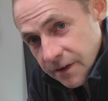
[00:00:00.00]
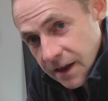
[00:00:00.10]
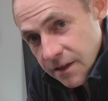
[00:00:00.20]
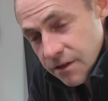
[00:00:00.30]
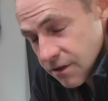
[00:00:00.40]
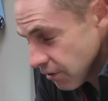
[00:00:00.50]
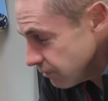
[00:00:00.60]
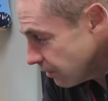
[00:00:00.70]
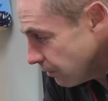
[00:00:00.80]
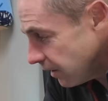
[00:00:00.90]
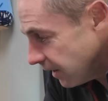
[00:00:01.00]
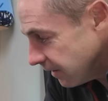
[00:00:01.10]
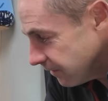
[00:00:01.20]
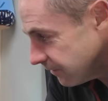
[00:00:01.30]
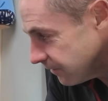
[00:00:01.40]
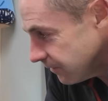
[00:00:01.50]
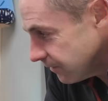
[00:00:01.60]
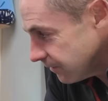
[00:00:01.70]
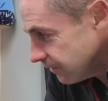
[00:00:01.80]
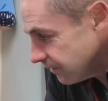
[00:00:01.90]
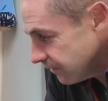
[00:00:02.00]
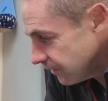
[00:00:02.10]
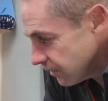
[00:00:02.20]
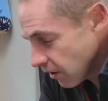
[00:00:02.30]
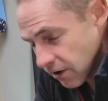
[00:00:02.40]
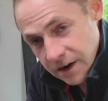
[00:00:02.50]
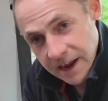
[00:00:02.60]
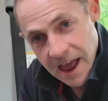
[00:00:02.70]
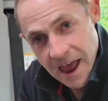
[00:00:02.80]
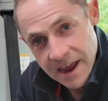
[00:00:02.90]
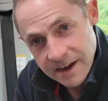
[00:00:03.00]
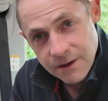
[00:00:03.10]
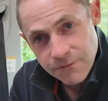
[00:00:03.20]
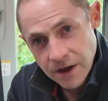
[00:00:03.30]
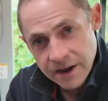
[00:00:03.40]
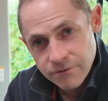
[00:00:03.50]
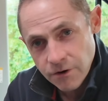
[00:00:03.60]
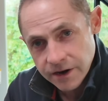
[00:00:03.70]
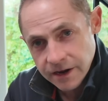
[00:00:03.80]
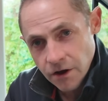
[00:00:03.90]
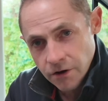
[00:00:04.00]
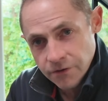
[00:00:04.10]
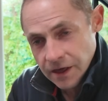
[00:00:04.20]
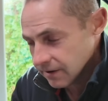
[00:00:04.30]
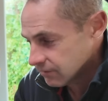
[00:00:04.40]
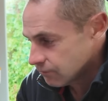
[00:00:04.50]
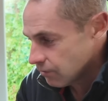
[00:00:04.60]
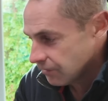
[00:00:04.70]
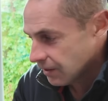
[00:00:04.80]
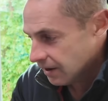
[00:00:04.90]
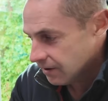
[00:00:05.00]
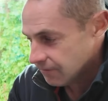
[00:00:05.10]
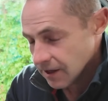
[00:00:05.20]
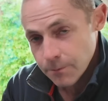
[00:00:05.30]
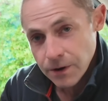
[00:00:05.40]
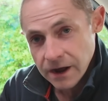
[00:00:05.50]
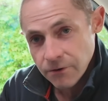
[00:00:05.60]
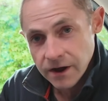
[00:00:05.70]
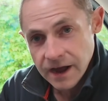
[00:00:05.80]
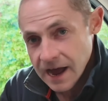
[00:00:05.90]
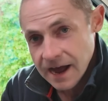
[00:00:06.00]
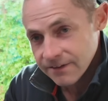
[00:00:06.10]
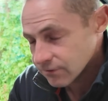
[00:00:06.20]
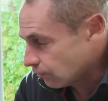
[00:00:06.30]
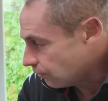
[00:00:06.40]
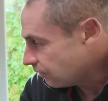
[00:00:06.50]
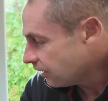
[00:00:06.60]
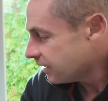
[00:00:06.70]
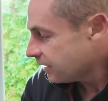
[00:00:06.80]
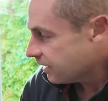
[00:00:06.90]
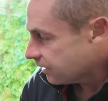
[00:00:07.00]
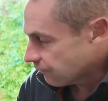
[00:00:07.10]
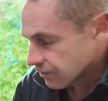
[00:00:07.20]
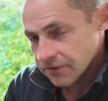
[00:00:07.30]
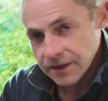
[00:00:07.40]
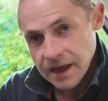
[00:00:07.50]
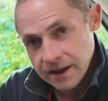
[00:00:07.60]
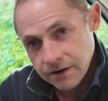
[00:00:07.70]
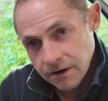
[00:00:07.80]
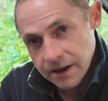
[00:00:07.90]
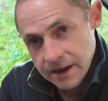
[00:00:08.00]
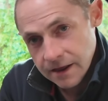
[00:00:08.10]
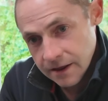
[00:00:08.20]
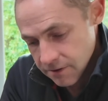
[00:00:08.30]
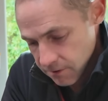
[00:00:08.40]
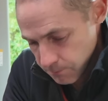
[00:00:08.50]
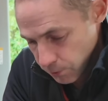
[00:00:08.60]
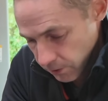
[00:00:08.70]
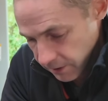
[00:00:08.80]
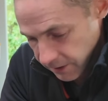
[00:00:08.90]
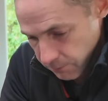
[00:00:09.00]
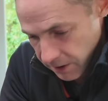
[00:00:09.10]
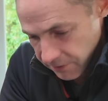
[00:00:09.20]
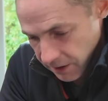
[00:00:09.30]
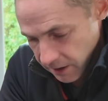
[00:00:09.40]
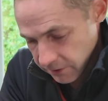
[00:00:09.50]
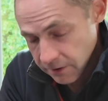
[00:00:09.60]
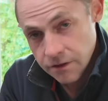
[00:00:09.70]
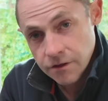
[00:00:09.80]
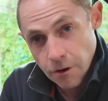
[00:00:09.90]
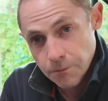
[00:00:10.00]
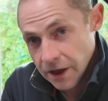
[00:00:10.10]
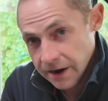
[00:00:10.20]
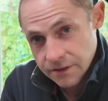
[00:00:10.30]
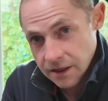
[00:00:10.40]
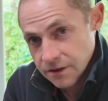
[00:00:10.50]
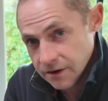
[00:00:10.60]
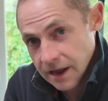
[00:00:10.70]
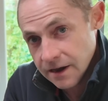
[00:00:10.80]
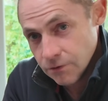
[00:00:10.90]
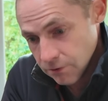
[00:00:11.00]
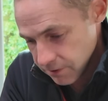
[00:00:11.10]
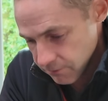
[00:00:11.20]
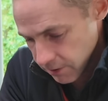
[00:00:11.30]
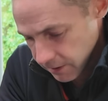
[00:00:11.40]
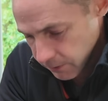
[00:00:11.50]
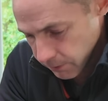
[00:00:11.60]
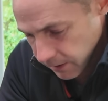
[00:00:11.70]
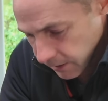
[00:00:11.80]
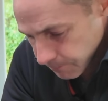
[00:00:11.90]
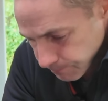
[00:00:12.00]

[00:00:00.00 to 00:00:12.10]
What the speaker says: It's so quiet. There's hardly any fan running on that to run that at that power at all. And obviously the kettle is boiling away there. I'm going to stop that because that's going to get noisy really quickly.